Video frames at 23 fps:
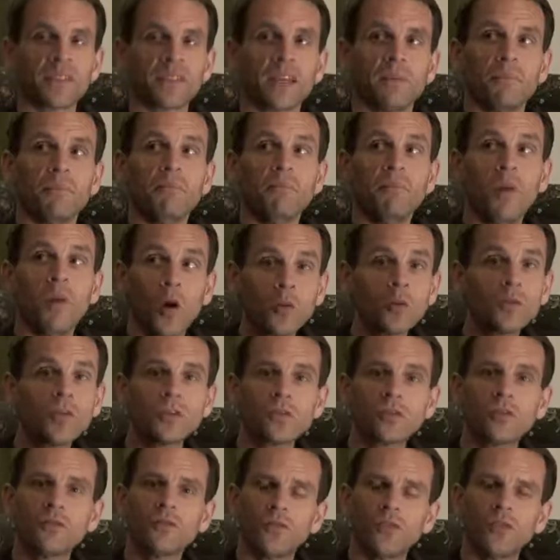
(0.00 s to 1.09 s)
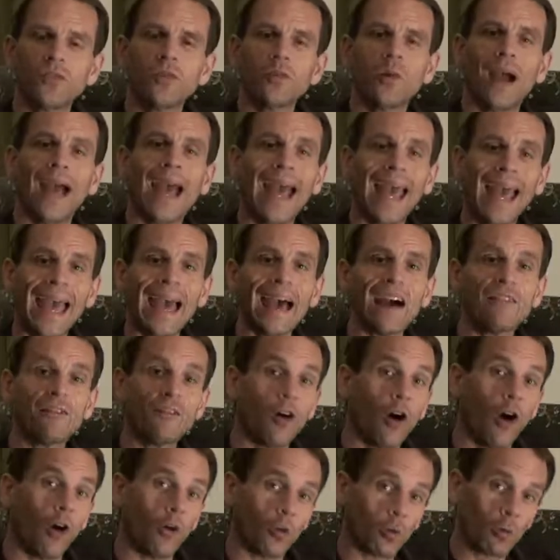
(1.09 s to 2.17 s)
Most of you have
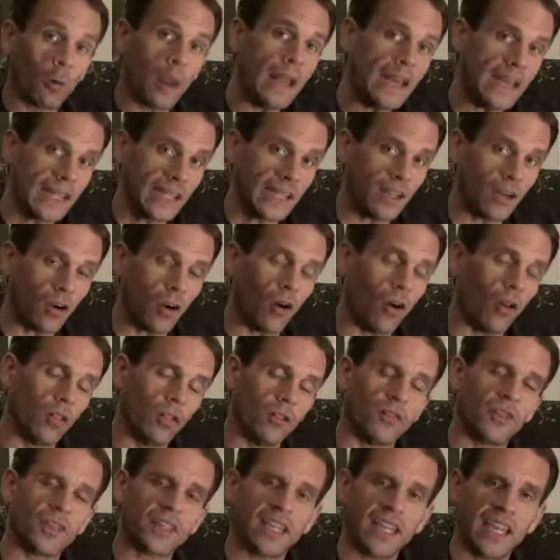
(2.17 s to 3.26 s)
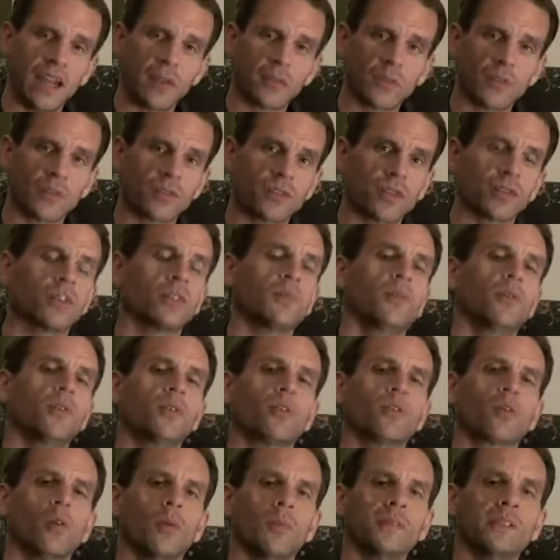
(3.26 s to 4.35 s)
already all of the cameras and computer
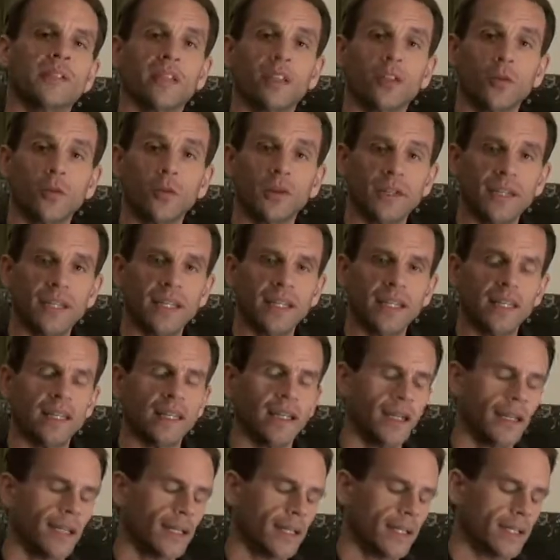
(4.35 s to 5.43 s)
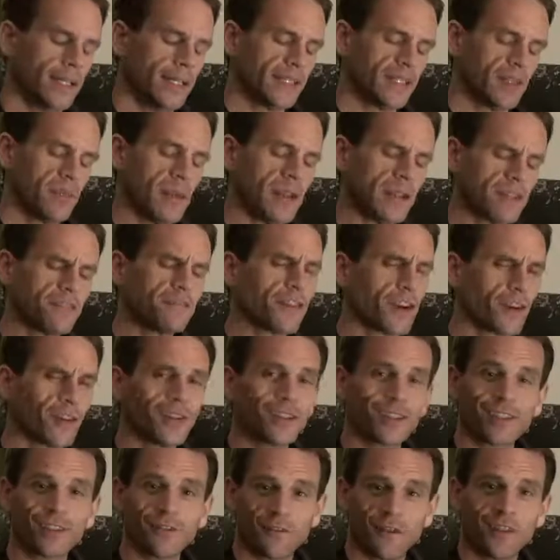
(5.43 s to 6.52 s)
equipment that you would need to make a very
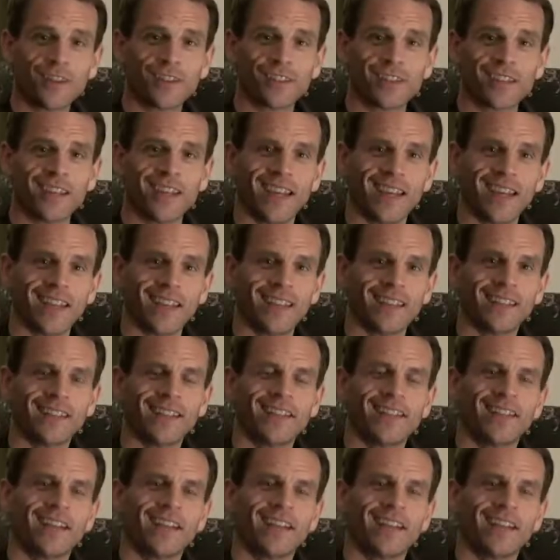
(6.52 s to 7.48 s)
sophisticated